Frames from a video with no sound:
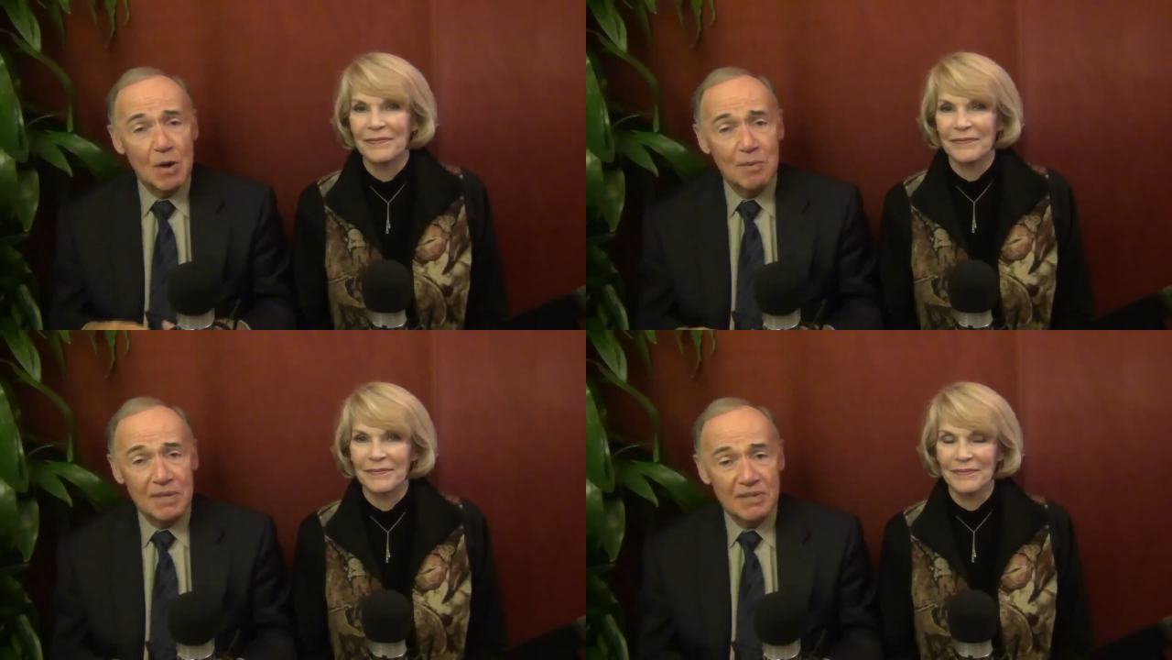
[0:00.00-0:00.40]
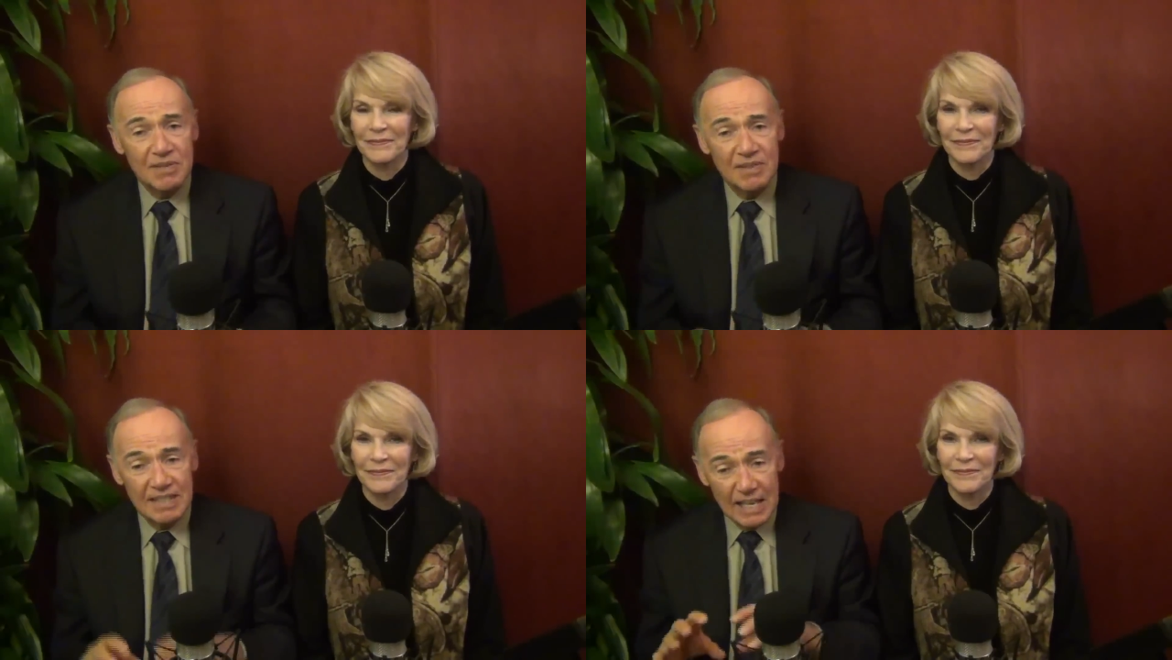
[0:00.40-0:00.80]
Speaker 1: the
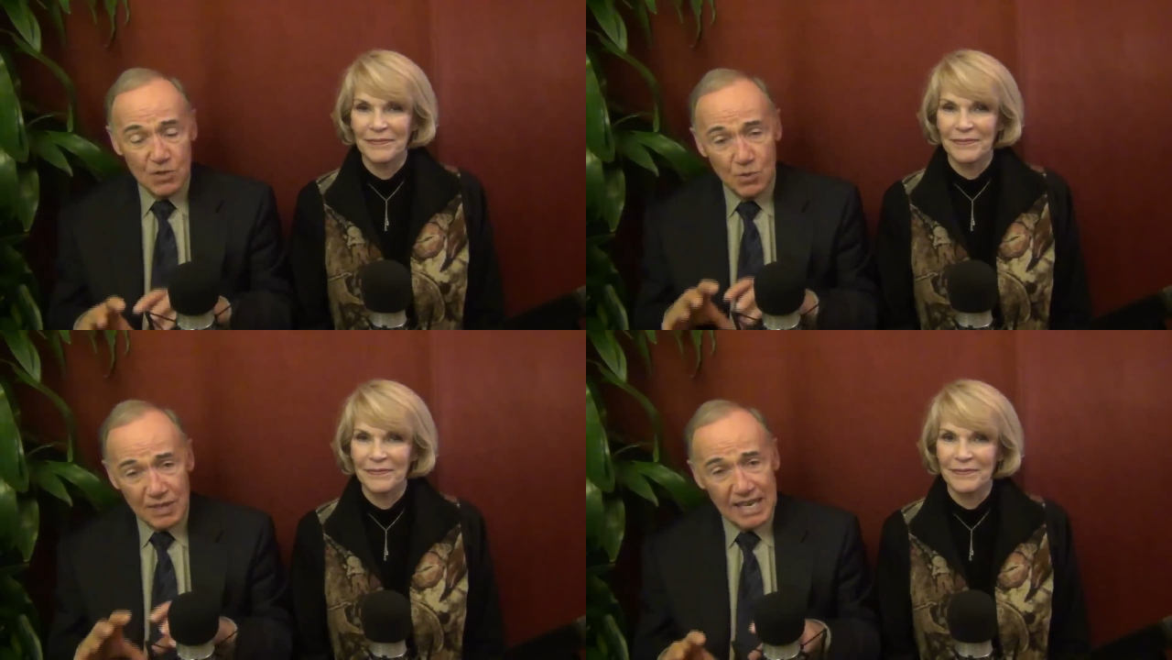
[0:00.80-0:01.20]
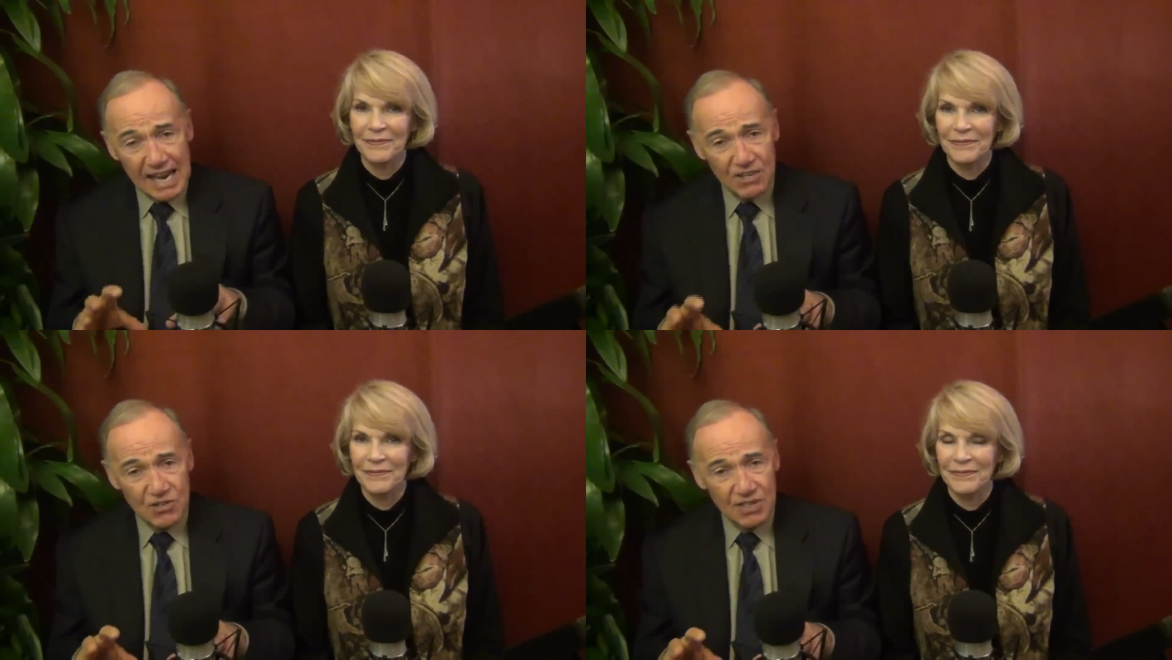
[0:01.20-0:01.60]
moment, and that's where the
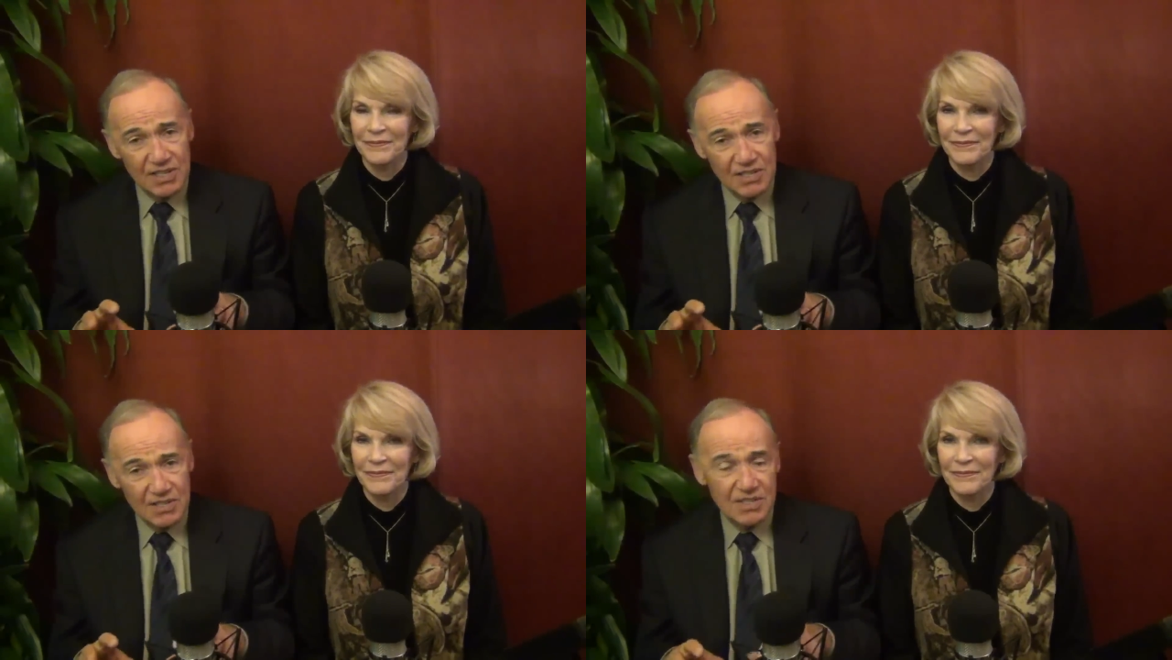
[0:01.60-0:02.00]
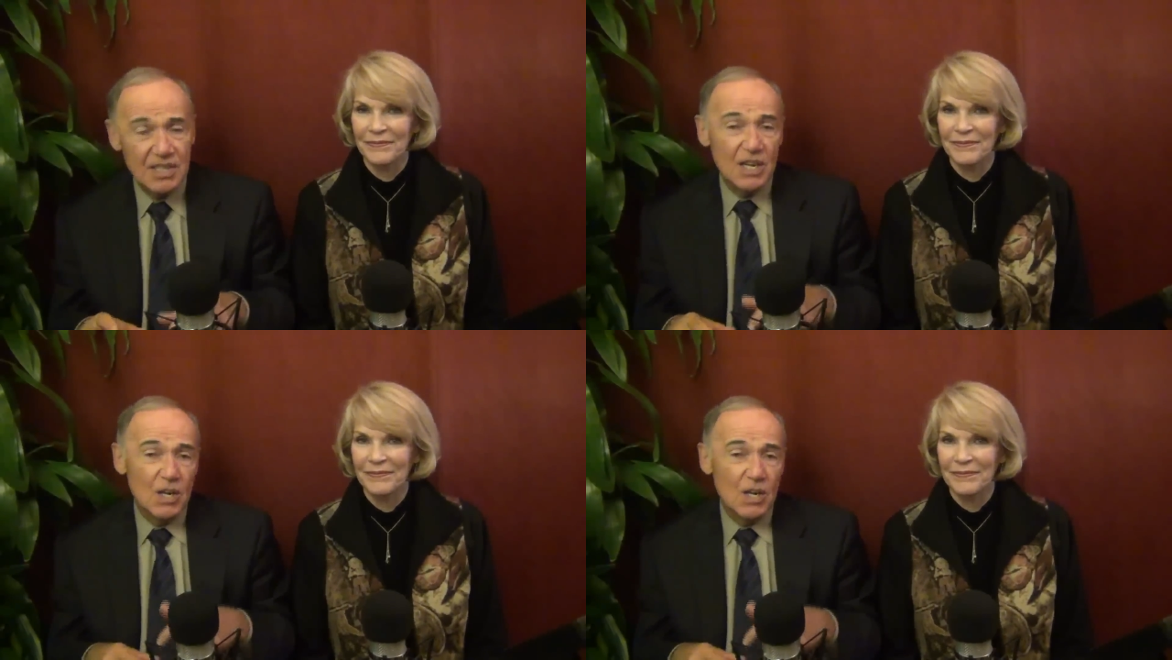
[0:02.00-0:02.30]
action is.